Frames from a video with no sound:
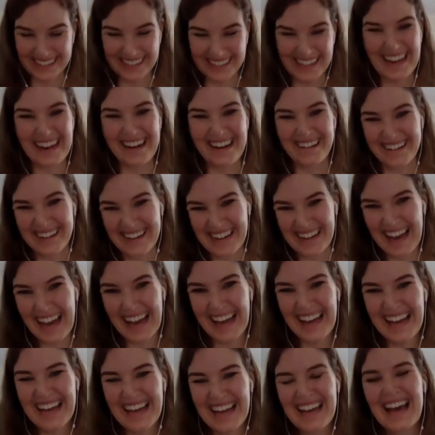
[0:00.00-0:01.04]
area
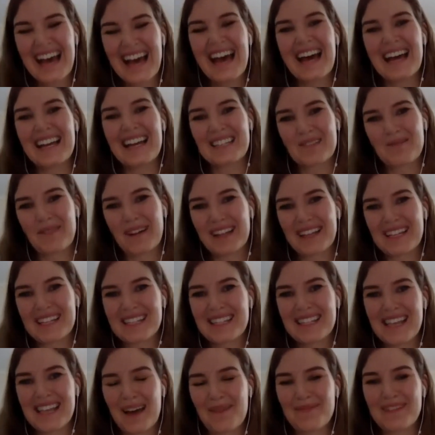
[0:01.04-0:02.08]
as well as
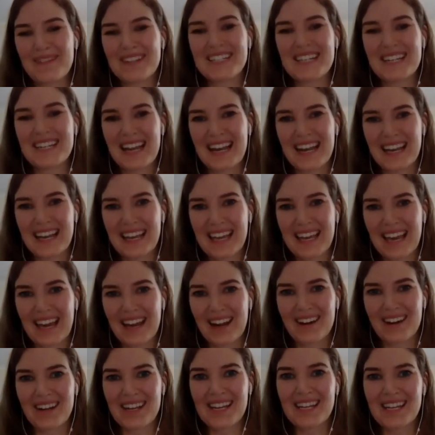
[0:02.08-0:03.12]
the epigenetic
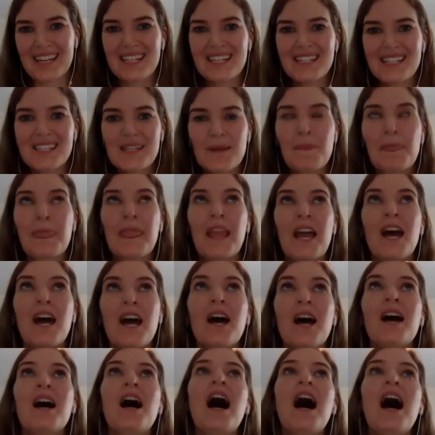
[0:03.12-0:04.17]
areas.
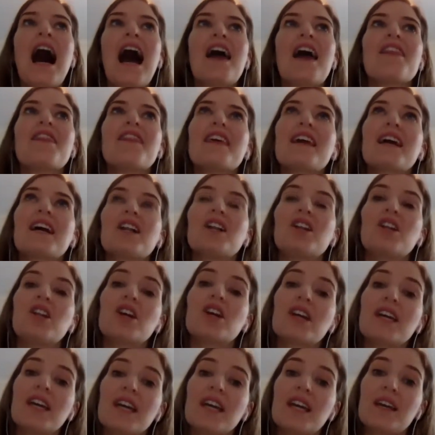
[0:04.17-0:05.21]
I think
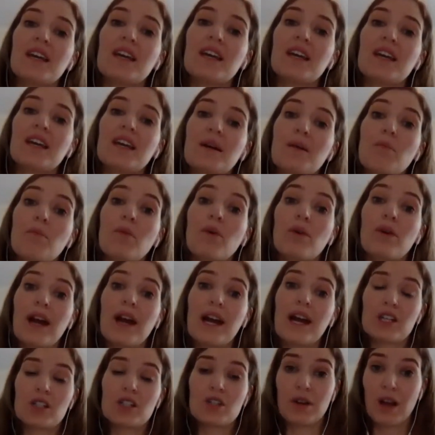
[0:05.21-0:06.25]
looking more
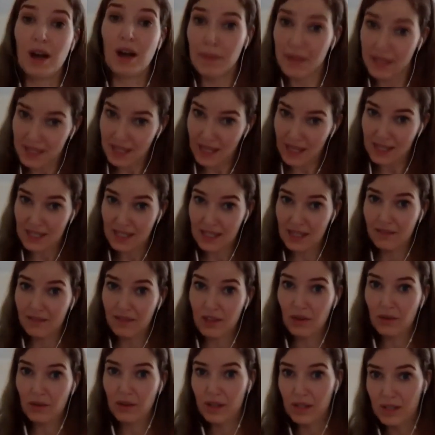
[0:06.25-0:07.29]
at trauma sensitive
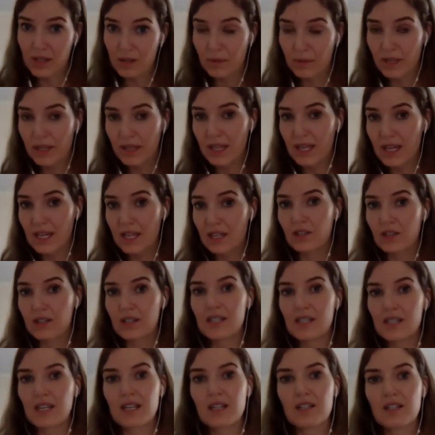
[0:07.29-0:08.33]
yoga is really
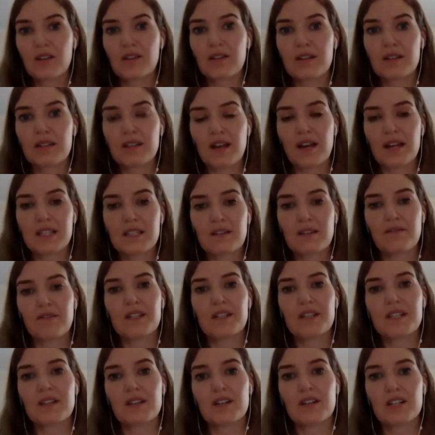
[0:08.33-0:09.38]
interesting. So, there's lots of
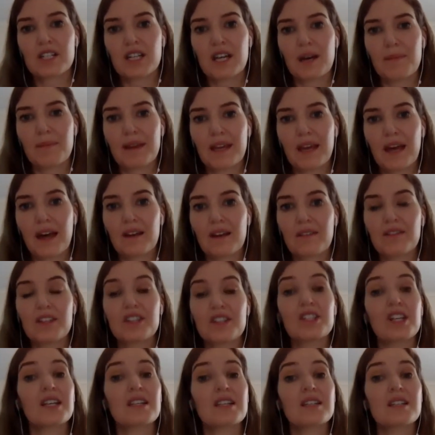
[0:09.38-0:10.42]
research coming out of the
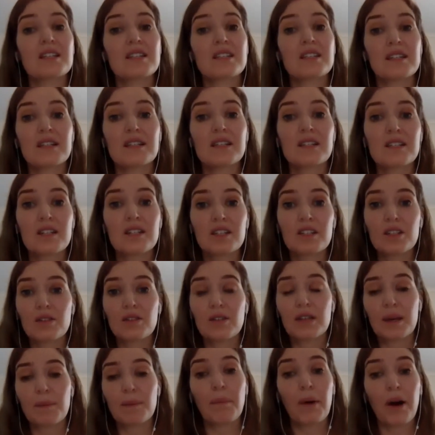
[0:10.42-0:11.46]
Justice Institute
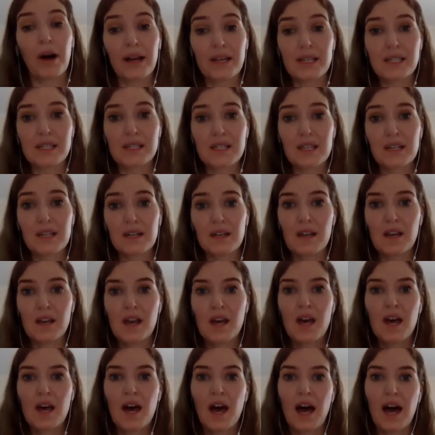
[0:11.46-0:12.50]
in Boston
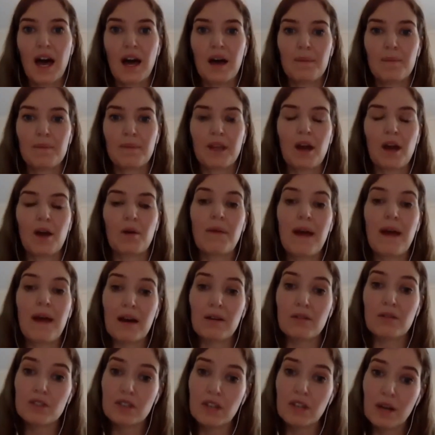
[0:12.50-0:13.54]
um,
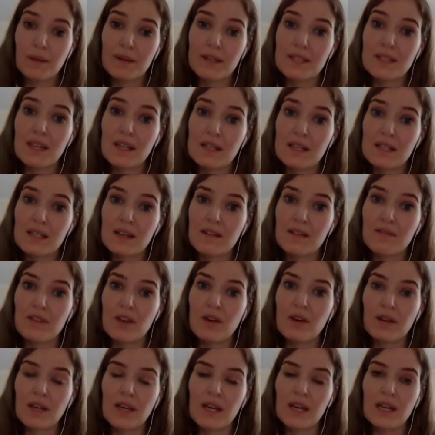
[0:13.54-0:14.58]
around trauma sensitive
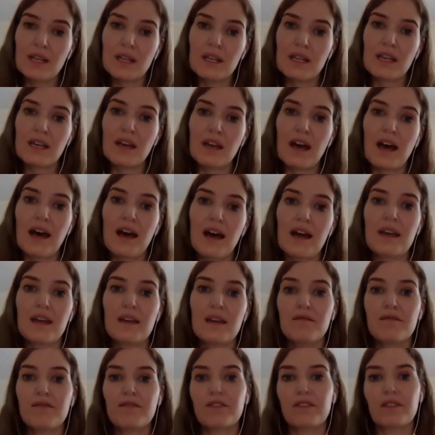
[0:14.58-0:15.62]
yoga and the
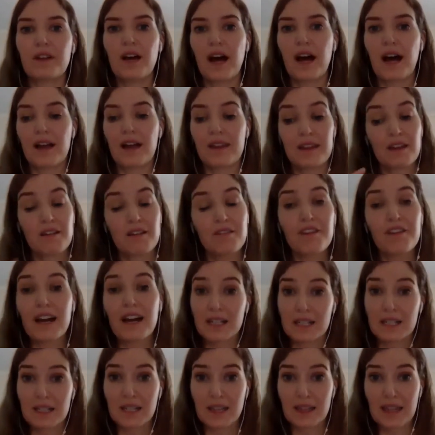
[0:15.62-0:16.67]
Inf- uh, the
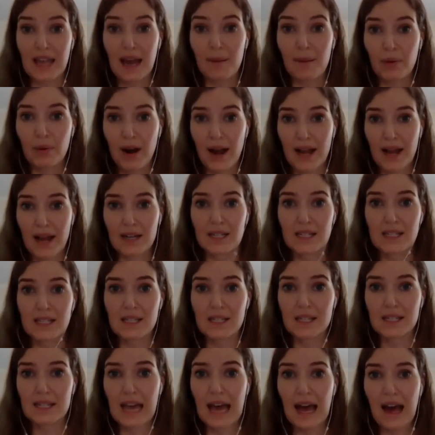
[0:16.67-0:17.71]
effect that that practice
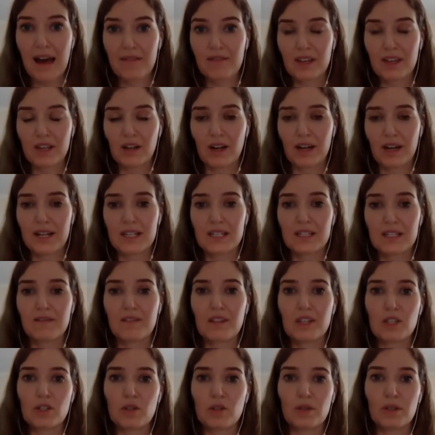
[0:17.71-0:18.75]
is having on
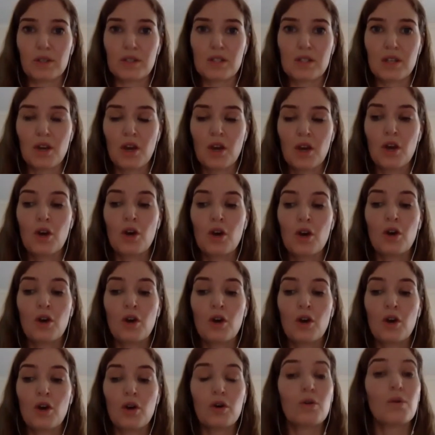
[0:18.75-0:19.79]
individuals
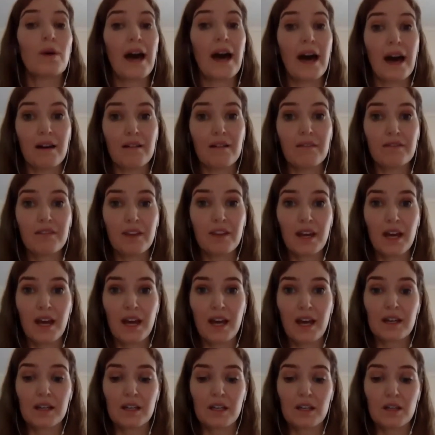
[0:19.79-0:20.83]
who have
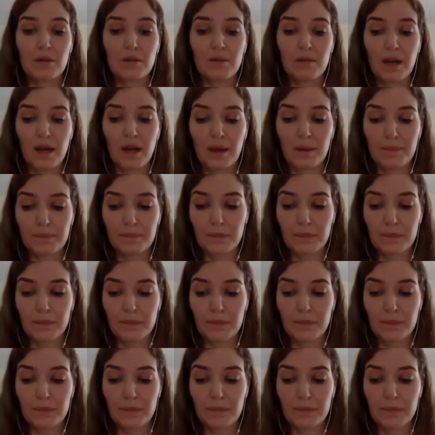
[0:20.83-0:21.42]
had, you know, um,